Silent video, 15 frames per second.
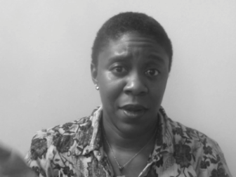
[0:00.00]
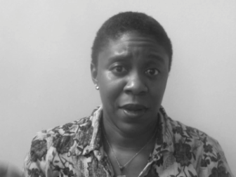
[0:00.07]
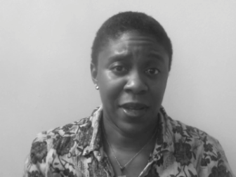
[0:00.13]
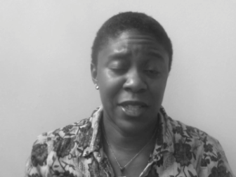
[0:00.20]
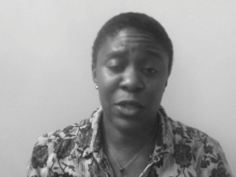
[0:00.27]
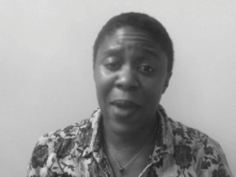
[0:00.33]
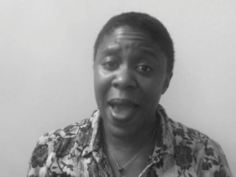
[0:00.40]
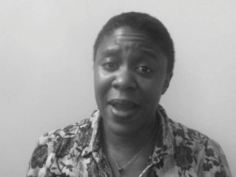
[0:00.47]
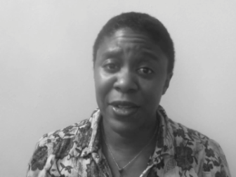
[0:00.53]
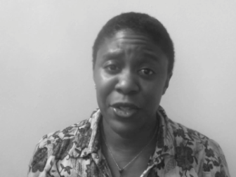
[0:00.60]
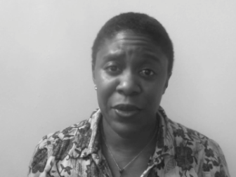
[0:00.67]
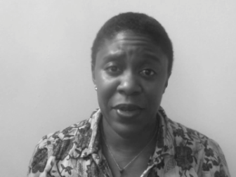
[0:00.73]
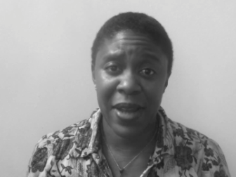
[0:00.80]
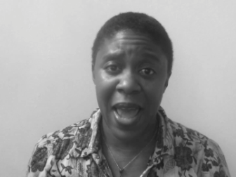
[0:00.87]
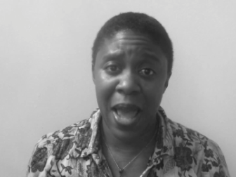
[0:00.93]
Because
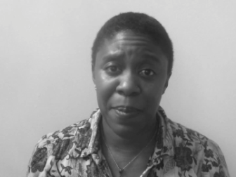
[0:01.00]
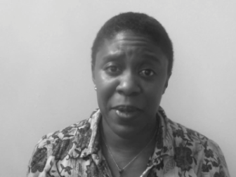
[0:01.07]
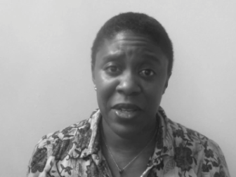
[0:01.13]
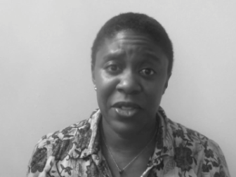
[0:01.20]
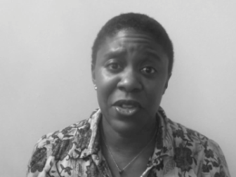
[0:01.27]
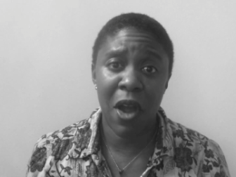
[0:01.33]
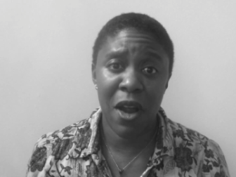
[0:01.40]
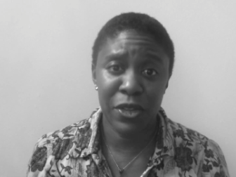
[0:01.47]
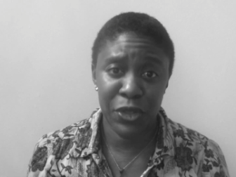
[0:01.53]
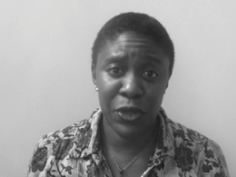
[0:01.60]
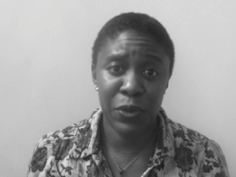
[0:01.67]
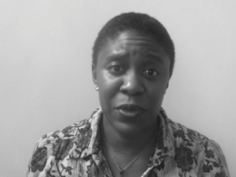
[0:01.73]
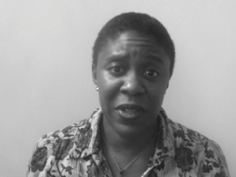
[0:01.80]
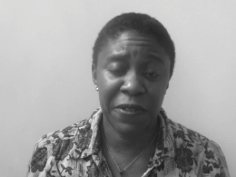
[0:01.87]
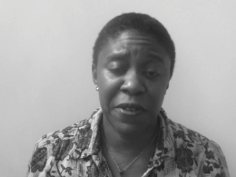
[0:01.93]
gratitude and happiness are
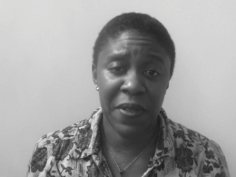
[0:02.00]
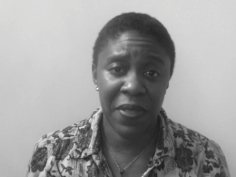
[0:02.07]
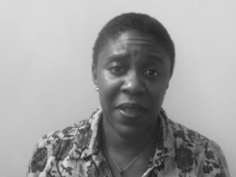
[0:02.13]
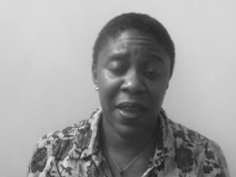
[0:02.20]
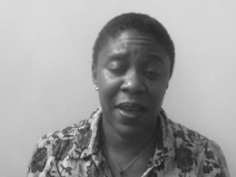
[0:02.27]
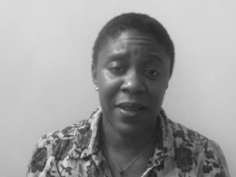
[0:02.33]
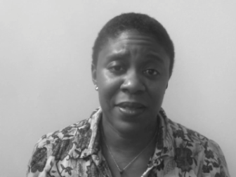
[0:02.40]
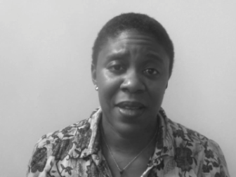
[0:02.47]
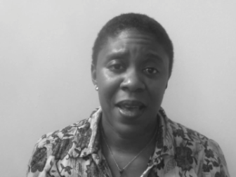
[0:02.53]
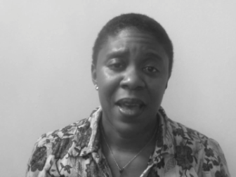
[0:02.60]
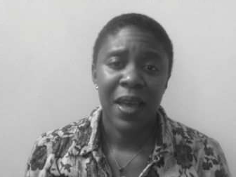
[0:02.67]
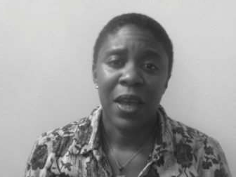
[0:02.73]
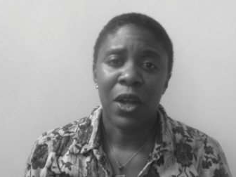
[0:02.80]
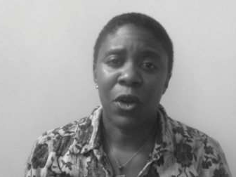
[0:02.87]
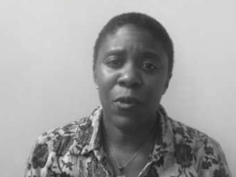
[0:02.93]
two different things.
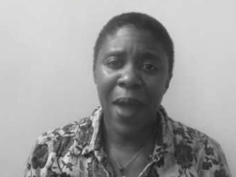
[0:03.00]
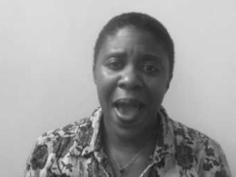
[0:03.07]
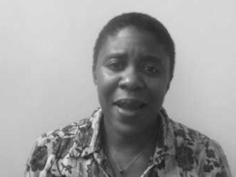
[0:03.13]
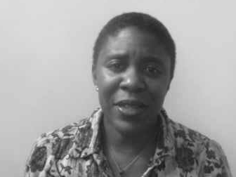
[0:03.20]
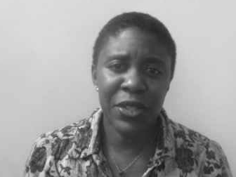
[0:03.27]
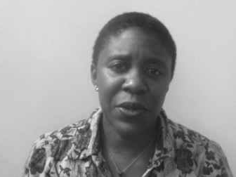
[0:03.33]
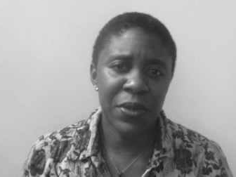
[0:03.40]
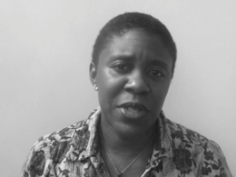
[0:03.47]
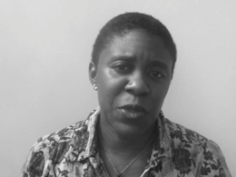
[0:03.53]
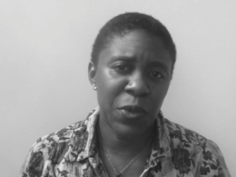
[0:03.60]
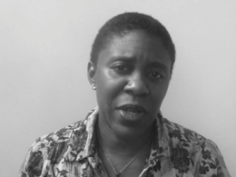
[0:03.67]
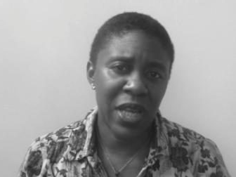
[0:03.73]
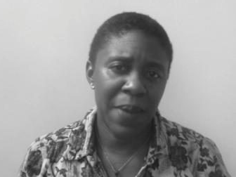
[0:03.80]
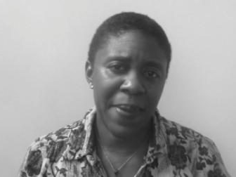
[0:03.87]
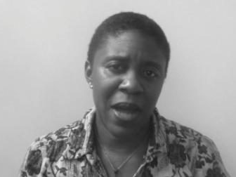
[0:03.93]
Gratitude is
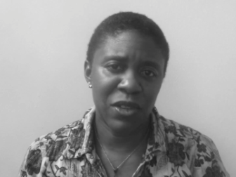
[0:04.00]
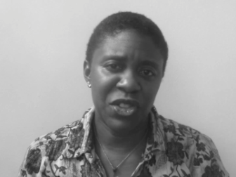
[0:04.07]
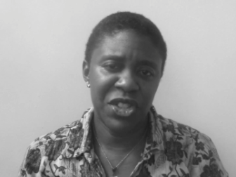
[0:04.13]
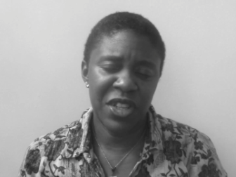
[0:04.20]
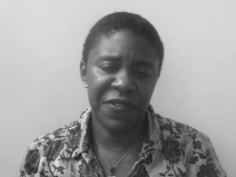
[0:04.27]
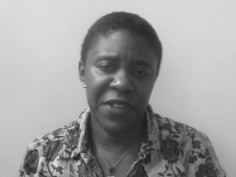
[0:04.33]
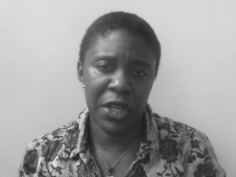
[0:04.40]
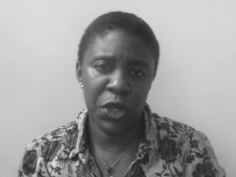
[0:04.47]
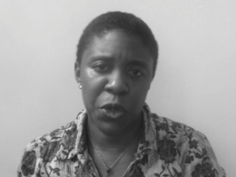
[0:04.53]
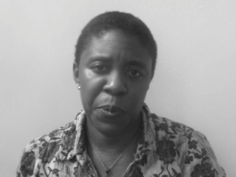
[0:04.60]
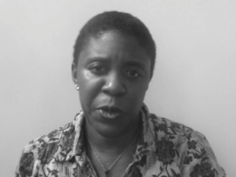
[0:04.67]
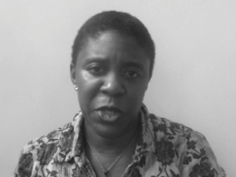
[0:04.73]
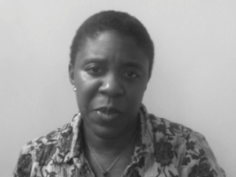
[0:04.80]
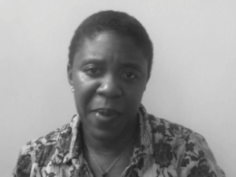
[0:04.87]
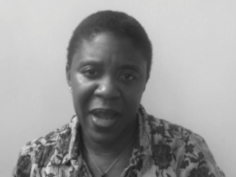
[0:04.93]
really about shifting your
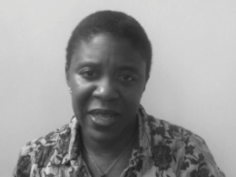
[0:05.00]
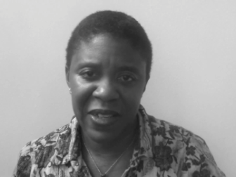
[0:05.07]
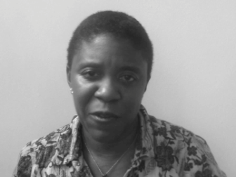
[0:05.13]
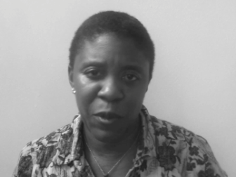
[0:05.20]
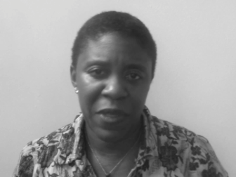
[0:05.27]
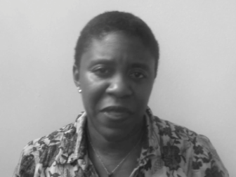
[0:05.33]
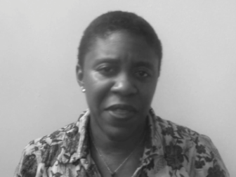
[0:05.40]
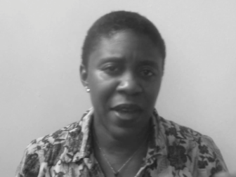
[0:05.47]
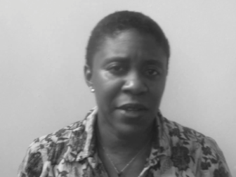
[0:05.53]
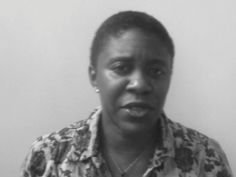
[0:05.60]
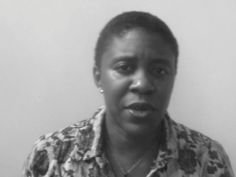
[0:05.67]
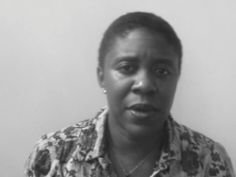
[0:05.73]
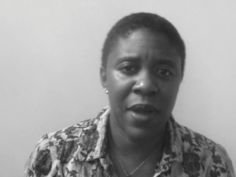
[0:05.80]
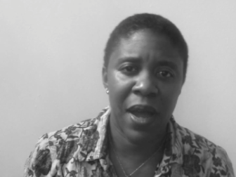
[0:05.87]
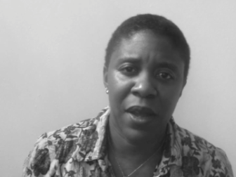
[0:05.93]
perspective when things
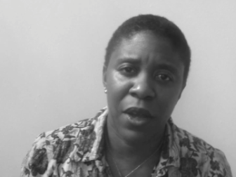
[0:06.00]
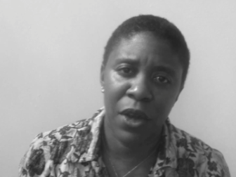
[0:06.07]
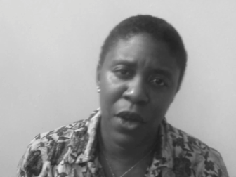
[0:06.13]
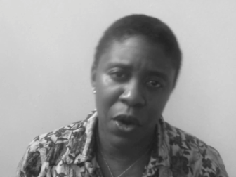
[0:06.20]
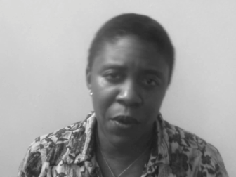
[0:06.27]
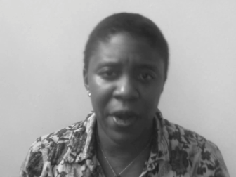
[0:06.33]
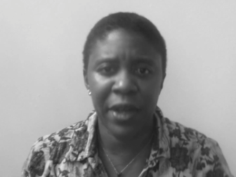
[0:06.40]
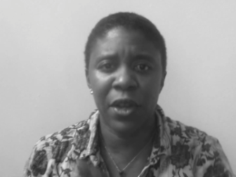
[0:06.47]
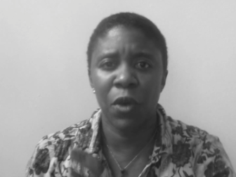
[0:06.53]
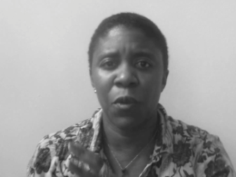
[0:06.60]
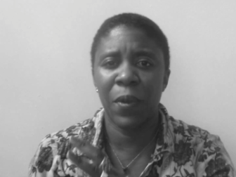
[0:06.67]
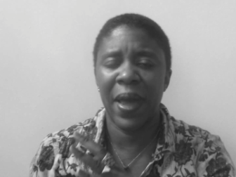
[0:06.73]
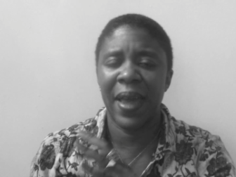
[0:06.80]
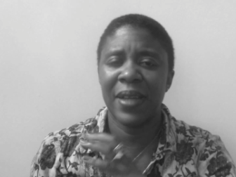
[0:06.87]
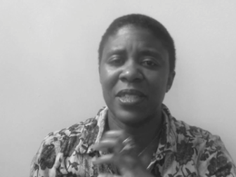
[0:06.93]
are not going your
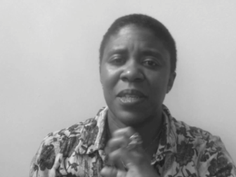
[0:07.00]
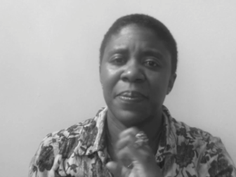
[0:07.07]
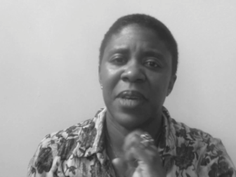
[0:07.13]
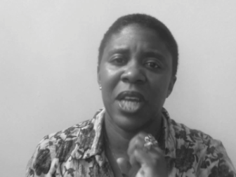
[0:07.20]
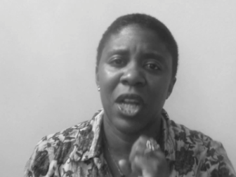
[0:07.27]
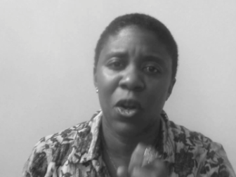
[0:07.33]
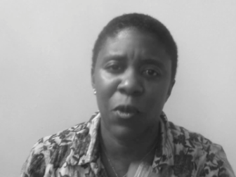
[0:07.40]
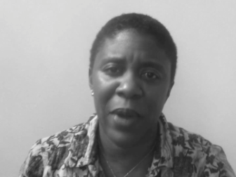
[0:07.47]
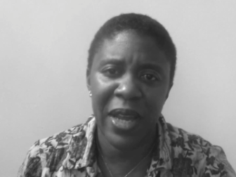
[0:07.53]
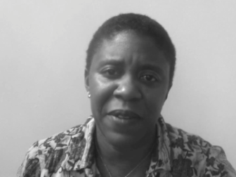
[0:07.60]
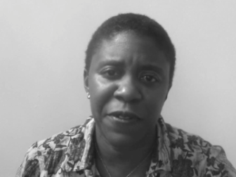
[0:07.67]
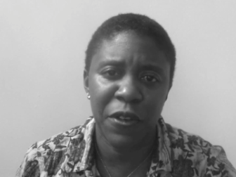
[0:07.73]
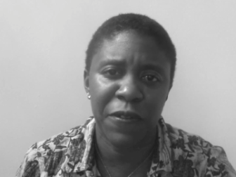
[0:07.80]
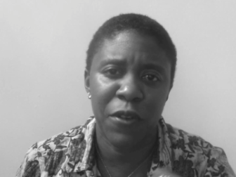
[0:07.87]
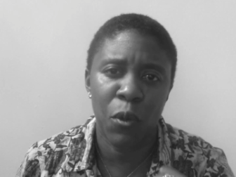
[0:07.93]
way to be
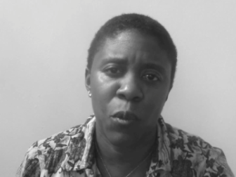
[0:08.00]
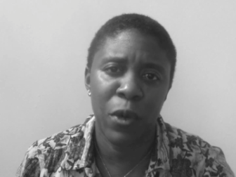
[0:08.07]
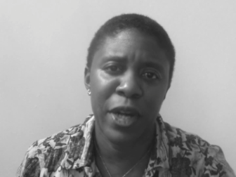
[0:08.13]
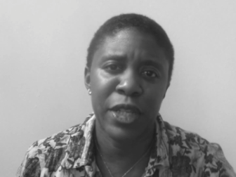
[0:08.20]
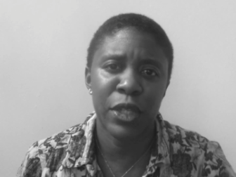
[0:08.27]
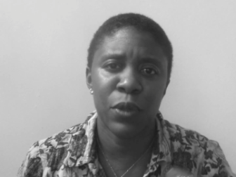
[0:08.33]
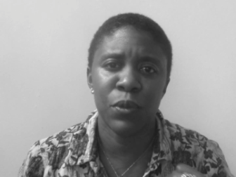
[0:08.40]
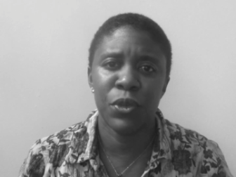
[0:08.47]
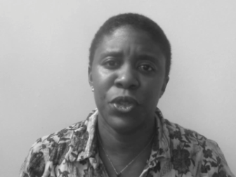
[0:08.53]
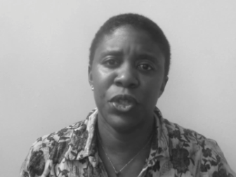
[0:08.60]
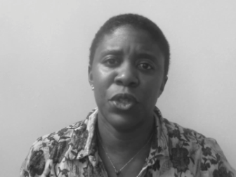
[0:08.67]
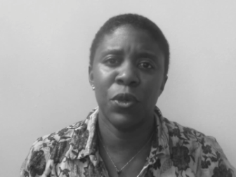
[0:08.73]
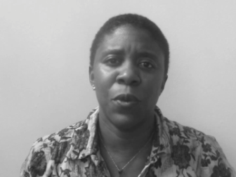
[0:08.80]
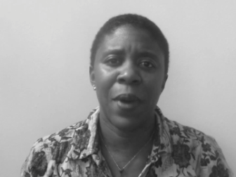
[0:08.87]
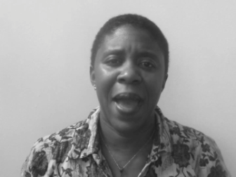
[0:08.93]
grateful for what you
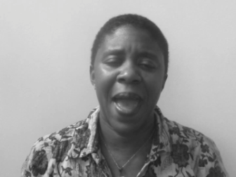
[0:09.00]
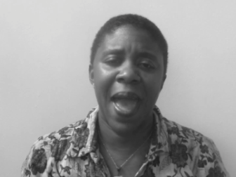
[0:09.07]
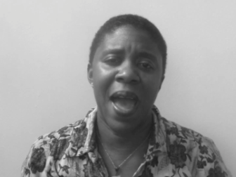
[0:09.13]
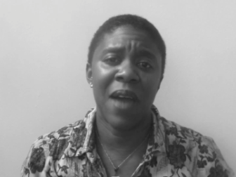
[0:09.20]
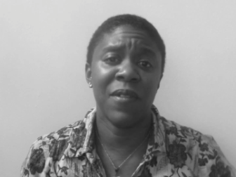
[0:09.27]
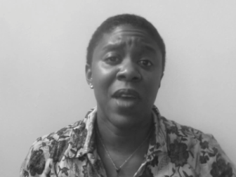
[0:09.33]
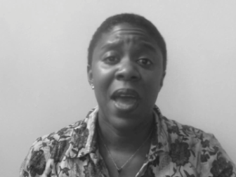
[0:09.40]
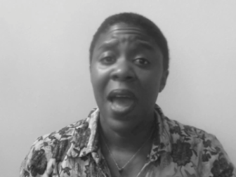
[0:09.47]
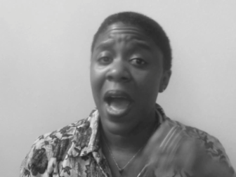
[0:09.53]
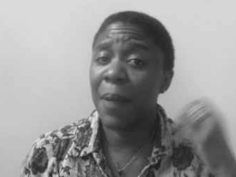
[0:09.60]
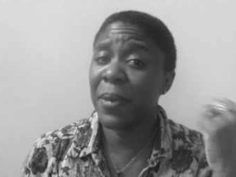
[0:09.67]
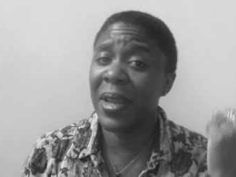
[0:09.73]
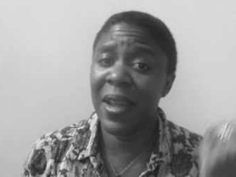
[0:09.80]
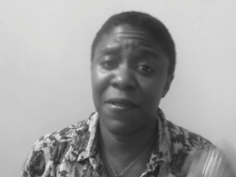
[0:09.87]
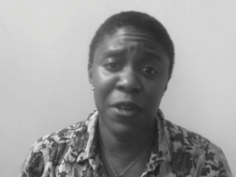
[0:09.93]
do have. I
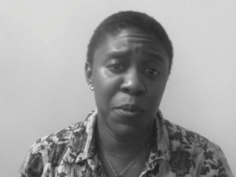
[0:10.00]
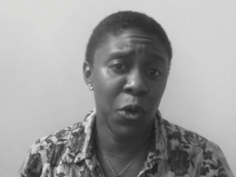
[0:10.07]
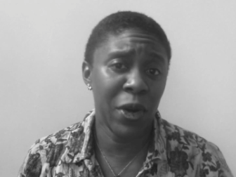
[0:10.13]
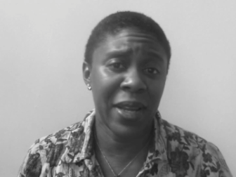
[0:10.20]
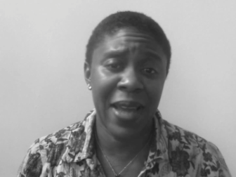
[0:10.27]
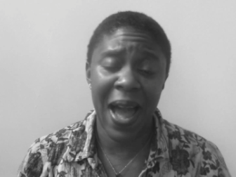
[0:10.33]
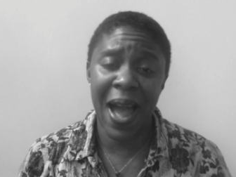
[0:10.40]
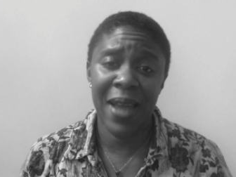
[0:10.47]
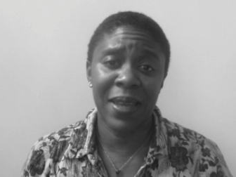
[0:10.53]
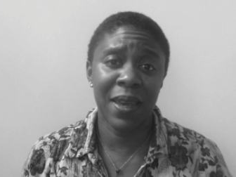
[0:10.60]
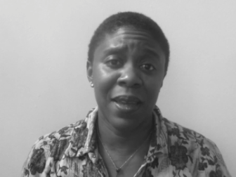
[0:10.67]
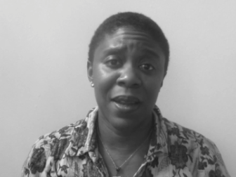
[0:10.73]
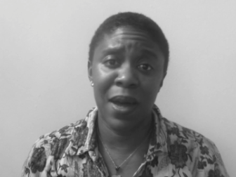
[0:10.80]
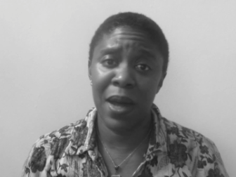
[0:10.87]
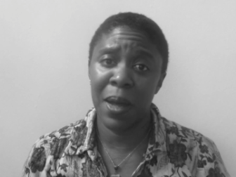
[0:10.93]
mean, every morning I
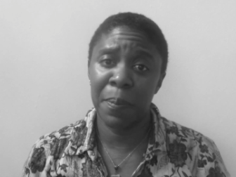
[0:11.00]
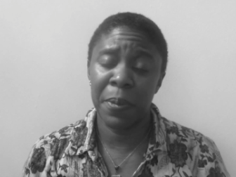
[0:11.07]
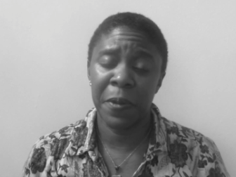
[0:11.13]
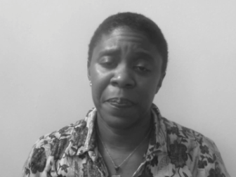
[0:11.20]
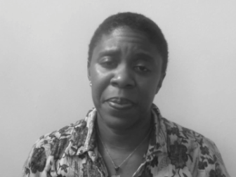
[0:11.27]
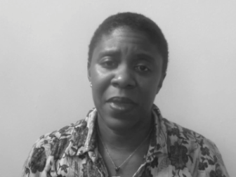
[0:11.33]
get up,